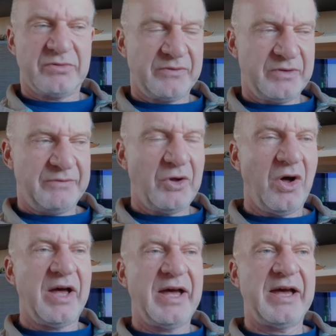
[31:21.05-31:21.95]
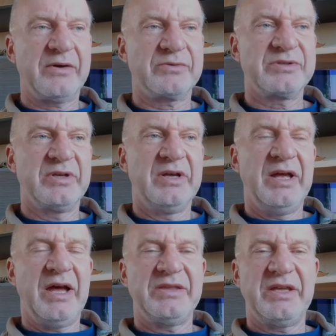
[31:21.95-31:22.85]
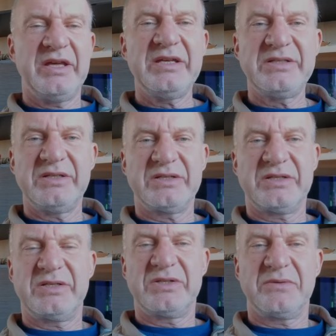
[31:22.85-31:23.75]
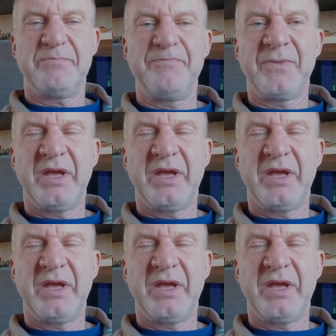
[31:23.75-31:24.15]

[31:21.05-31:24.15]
or they've got a house and the heating system